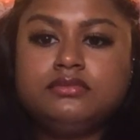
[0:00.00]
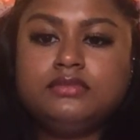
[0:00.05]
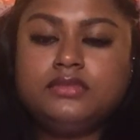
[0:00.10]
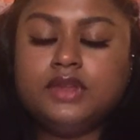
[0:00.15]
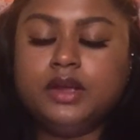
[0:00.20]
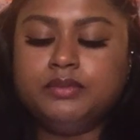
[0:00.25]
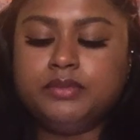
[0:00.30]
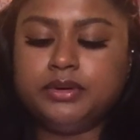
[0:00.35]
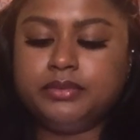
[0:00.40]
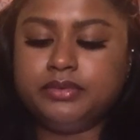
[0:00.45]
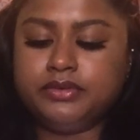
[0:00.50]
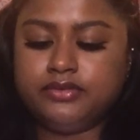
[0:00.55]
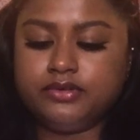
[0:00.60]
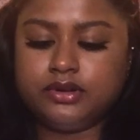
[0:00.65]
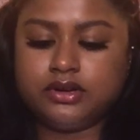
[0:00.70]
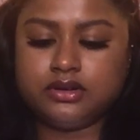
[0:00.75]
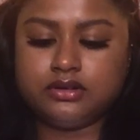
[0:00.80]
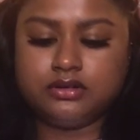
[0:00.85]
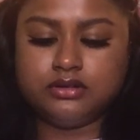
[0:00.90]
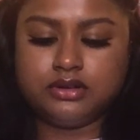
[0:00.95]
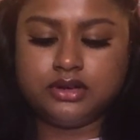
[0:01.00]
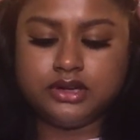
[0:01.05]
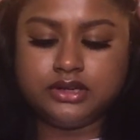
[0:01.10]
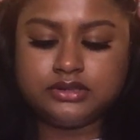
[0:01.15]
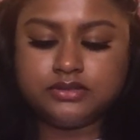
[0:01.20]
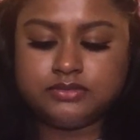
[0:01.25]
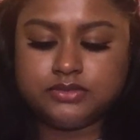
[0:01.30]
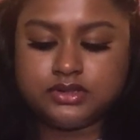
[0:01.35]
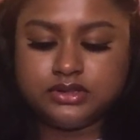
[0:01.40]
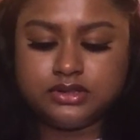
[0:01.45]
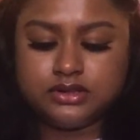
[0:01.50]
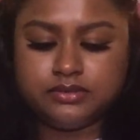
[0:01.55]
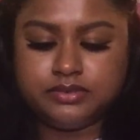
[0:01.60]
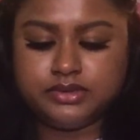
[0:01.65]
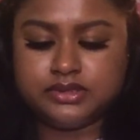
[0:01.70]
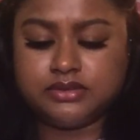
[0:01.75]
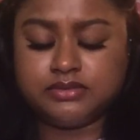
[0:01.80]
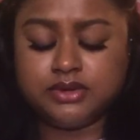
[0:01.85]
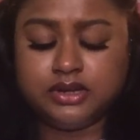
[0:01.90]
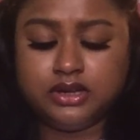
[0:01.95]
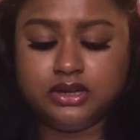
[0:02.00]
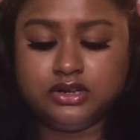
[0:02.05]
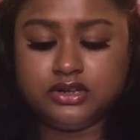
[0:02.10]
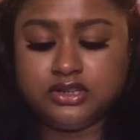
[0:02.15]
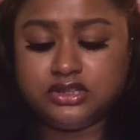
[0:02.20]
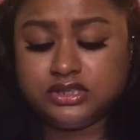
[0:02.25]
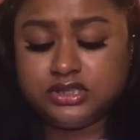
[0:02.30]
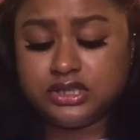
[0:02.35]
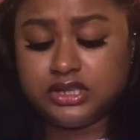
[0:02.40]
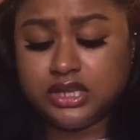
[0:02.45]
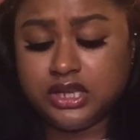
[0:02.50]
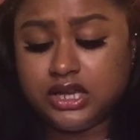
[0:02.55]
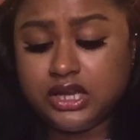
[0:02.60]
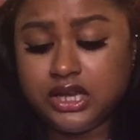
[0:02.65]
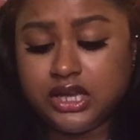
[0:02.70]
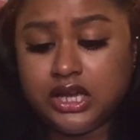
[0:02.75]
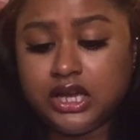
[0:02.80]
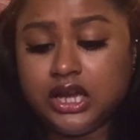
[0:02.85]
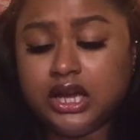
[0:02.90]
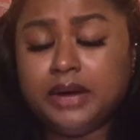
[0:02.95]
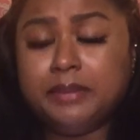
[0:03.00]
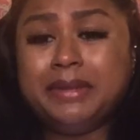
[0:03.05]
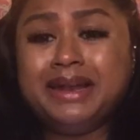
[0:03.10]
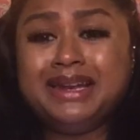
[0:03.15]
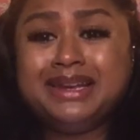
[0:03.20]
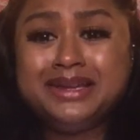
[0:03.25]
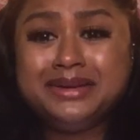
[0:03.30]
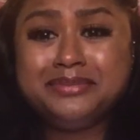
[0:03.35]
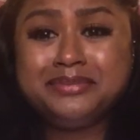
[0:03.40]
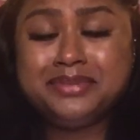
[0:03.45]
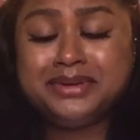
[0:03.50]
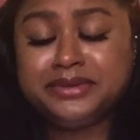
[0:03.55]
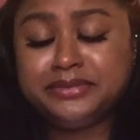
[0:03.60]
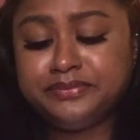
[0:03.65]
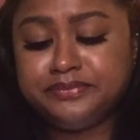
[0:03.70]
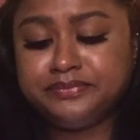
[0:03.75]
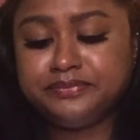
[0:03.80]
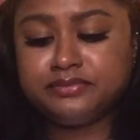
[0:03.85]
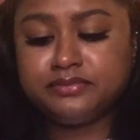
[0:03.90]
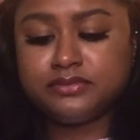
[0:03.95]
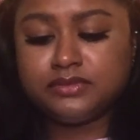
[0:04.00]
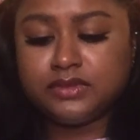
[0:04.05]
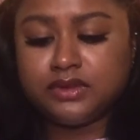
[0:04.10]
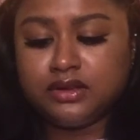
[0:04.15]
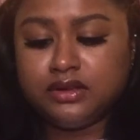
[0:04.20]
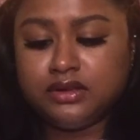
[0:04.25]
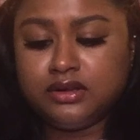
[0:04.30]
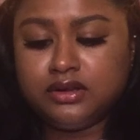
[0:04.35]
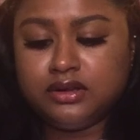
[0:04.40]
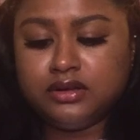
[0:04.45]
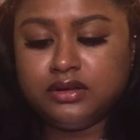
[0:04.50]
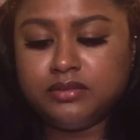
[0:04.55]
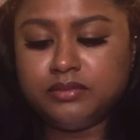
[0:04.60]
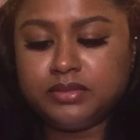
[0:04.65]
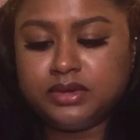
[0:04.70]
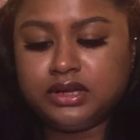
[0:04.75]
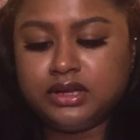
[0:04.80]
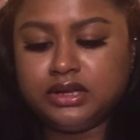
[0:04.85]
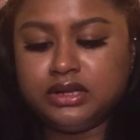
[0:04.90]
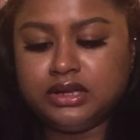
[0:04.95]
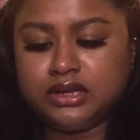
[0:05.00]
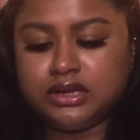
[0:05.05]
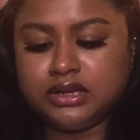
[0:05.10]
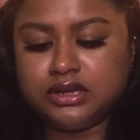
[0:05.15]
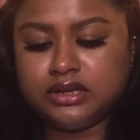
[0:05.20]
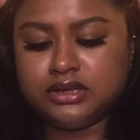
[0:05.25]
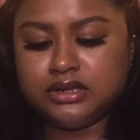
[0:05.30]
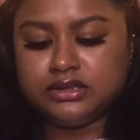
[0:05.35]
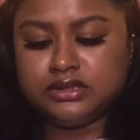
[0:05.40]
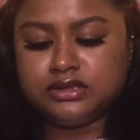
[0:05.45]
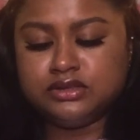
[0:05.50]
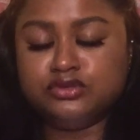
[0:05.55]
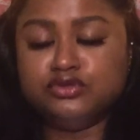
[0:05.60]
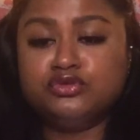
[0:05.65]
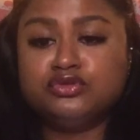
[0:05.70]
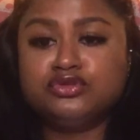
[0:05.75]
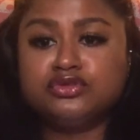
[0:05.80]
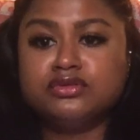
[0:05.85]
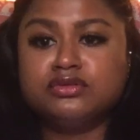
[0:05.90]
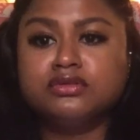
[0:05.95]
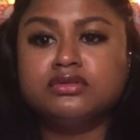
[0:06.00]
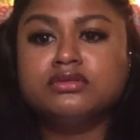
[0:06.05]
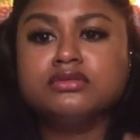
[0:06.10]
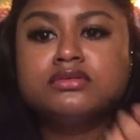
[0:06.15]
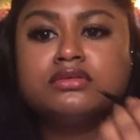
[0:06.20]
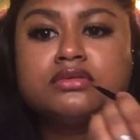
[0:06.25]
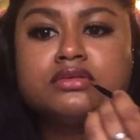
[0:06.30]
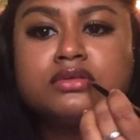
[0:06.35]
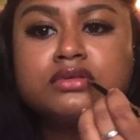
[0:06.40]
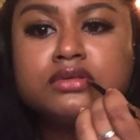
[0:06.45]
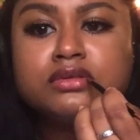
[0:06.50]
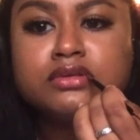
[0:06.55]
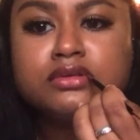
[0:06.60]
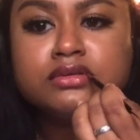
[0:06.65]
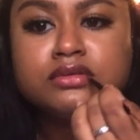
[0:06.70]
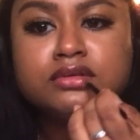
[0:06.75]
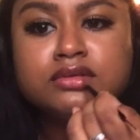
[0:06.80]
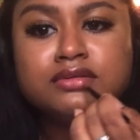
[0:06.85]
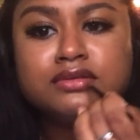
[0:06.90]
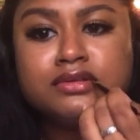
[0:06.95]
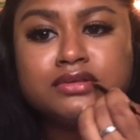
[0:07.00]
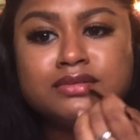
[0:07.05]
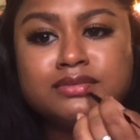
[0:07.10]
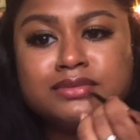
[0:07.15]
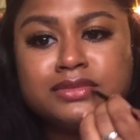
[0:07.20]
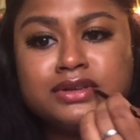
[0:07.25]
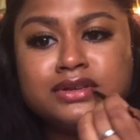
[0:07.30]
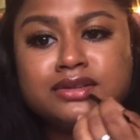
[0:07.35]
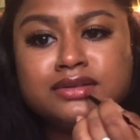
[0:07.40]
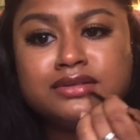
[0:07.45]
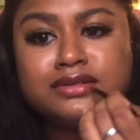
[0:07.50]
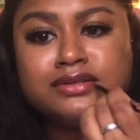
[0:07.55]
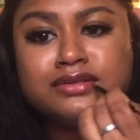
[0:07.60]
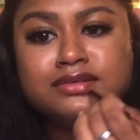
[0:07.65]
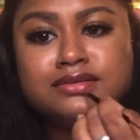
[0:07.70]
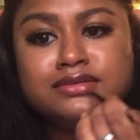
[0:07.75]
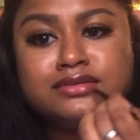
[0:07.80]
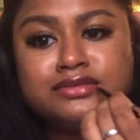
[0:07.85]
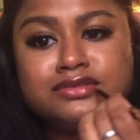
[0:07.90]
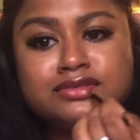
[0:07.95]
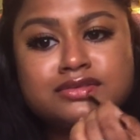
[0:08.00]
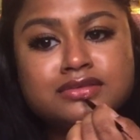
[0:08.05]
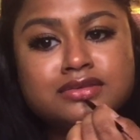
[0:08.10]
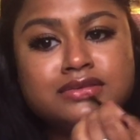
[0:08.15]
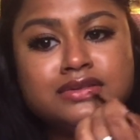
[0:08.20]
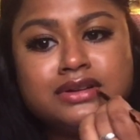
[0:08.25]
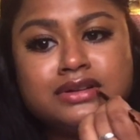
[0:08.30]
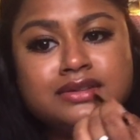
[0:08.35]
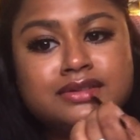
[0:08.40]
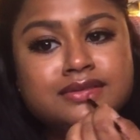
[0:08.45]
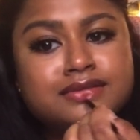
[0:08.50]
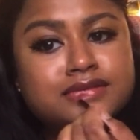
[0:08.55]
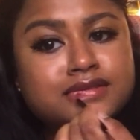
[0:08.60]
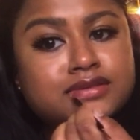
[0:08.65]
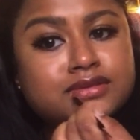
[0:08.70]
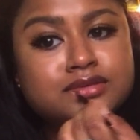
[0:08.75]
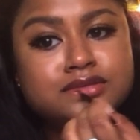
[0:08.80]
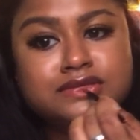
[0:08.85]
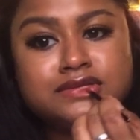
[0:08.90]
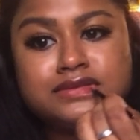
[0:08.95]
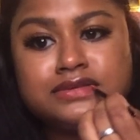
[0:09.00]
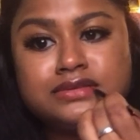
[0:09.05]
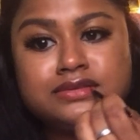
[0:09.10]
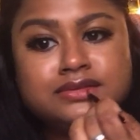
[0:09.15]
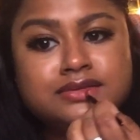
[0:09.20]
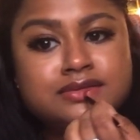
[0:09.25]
But before I go, guys, I'm just gonna put some colors on my lip. I'm gonna get like a nice neutral. You know me and the neutral. I love a neutral.